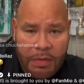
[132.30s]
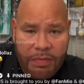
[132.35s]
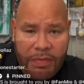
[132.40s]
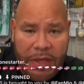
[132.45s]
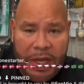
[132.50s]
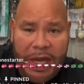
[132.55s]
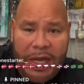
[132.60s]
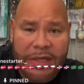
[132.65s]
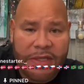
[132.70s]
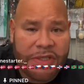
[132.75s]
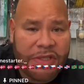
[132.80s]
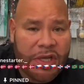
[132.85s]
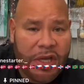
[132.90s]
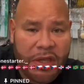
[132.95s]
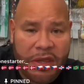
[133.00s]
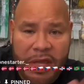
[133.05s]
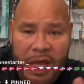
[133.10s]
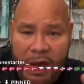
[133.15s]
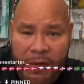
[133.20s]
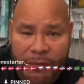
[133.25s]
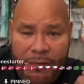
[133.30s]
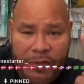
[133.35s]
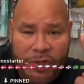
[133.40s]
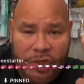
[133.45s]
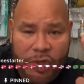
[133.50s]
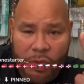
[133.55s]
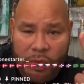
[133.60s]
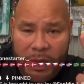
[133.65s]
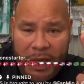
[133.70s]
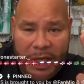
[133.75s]
They got to shut down for
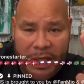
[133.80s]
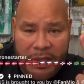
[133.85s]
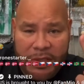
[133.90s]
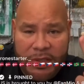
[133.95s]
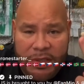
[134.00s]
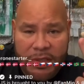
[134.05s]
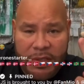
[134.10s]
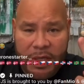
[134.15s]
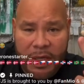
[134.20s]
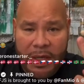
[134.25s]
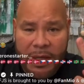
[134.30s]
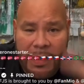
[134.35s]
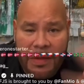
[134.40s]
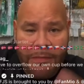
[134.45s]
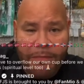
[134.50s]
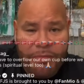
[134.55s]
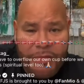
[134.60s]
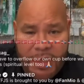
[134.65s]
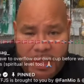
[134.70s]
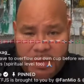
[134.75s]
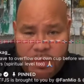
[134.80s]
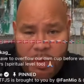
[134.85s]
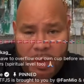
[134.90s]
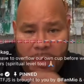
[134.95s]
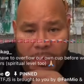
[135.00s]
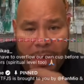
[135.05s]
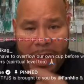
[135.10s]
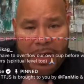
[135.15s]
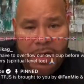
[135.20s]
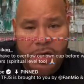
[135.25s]
2 weeks. This is one
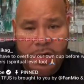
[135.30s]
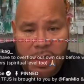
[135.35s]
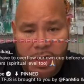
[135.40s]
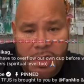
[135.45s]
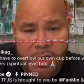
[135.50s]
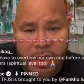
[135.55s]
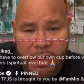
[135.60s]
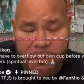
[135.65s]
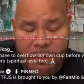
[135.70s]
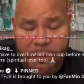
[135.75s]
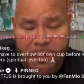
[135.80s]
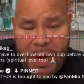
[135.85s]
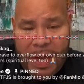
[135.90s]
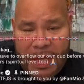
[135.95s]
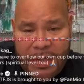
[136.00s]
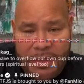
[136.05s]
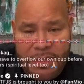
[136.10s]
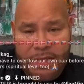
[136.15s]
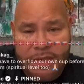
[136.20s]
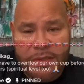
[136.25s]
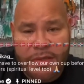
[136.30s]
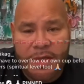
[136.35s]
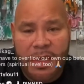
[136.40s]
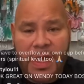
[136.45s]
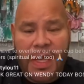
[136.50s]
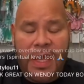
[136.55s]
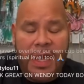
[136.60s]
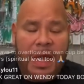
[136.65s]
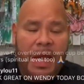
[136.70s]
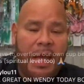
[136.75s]
of my good friends.
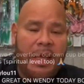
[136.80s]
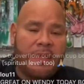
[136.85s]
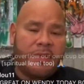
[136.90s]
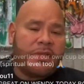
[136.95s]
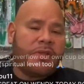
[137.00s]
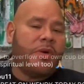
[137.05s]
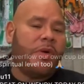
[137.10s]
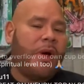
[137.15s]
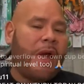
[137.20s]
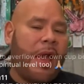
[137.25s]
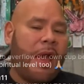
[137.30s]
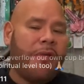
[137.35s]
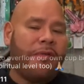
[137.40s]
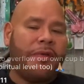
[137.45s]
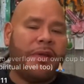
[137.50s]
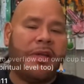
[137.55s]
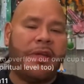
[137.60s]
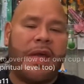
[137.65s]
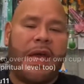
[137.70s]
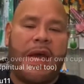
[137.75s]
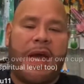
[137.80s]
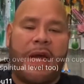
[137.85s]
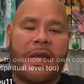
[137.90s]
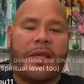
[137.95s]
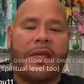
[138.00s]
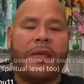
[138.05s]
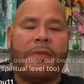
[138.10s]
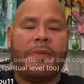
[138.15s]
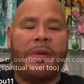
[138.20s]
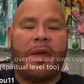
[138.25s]
And so every day I
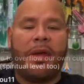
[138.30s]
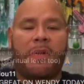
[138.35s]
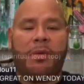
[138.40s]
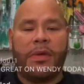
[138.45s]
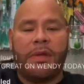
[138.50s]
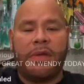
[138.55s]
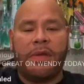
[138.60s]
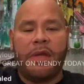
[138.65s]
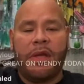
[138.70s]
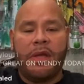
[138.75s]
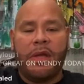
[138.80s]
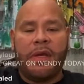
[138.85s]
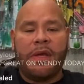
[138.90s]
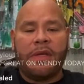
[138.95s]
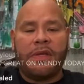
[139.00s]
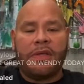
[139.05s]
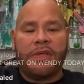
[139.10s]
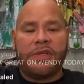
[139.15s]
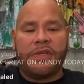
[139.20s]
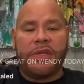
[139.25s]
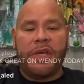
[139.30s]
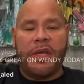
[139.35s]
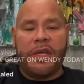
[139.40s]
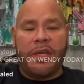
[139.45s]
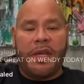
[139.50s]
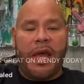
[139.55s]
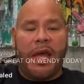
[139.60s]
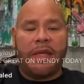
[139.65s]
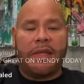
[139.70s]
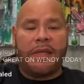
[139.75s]
keep hearing shit
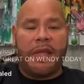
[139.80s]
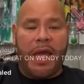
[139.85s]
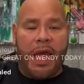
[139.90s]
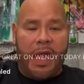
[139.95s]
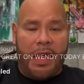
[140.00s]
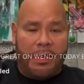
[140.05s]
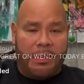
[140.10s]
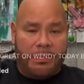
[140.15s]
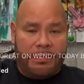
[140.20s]
like that.